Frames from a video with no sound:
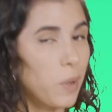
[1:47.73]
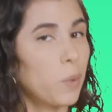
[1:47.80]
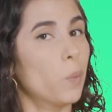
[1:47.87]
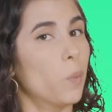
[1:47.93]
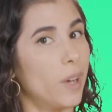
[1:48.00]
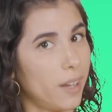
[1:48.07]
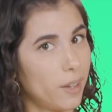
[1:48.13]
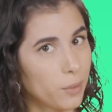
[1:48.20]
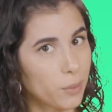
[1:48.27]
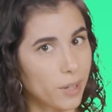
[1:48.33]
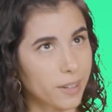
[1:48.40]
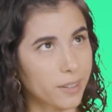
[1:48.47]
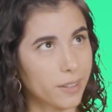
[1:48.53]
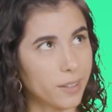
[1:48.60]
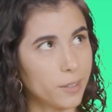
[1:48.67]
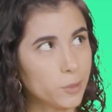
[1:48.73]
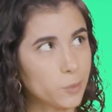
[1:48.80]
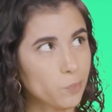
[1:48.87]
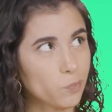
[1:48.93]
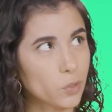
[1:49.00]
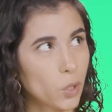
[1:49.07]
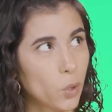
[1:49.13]
Well, Rocco,
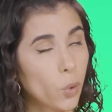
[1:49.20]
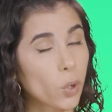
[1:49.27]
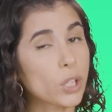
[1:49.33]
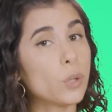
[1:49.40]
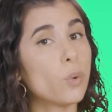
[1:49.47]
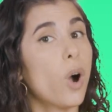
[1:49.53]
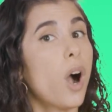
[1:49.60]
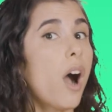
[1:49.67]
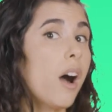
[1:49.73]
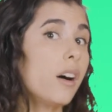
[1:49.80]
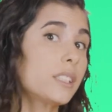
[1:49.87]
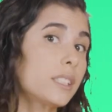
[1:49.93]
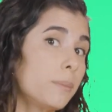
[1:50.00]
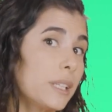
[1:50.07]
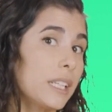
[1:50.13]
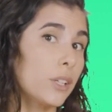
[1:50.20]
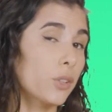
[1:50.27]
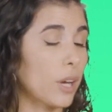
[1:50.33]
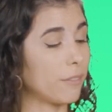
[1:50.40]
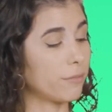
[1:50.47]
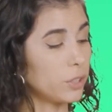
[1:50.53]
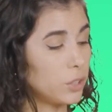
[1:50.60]
who are you ultimately
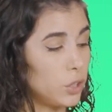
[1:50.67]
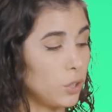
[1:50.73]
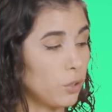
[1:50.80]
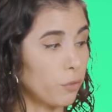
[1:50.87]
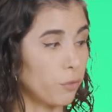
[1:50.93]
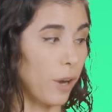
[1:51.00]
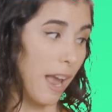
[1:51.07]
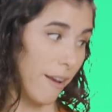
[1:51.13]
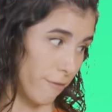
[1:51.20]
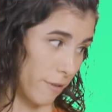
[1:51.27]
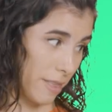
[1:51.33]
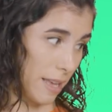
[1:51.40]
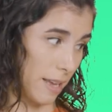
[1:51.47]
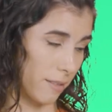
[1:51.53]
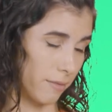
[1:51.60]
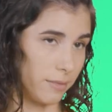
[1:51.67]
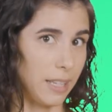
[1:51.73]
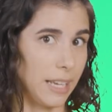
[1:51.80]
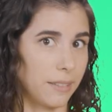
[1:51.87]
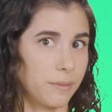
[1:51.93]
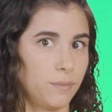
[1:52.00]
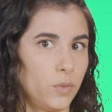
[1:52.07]
grateful to for everything?
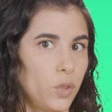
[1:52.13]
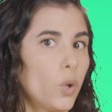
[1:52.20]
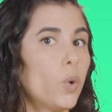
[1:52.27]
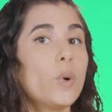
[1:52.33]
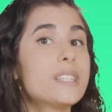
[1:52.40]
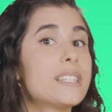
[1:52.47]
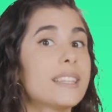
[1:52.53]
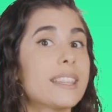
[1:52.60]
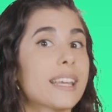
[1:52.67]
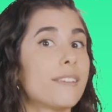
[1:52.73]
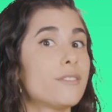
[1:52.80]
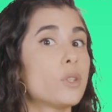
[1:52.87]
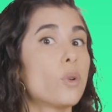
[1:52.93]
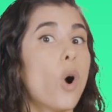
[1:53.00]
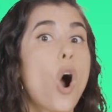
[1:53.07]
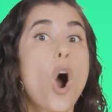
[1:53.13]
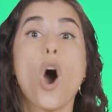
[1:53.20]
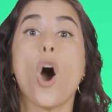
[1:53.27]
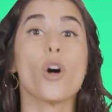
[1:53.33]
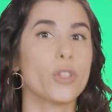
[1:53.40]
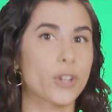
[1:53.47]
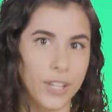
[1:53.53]
Like, who is it that gives you
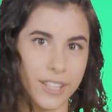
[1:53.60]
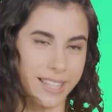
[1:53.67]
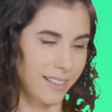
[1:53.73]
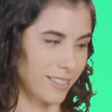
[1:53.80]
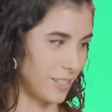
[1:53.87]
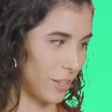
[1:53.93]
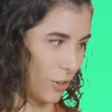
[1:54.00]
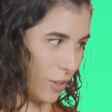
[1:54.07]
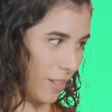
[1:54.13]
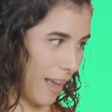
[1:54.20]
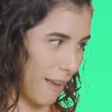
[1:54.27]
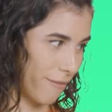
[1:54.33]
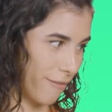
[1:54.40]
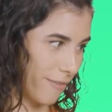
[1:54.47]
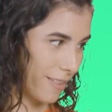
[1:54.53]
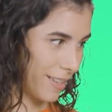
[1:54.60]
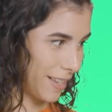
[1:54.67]
all the good things in your life?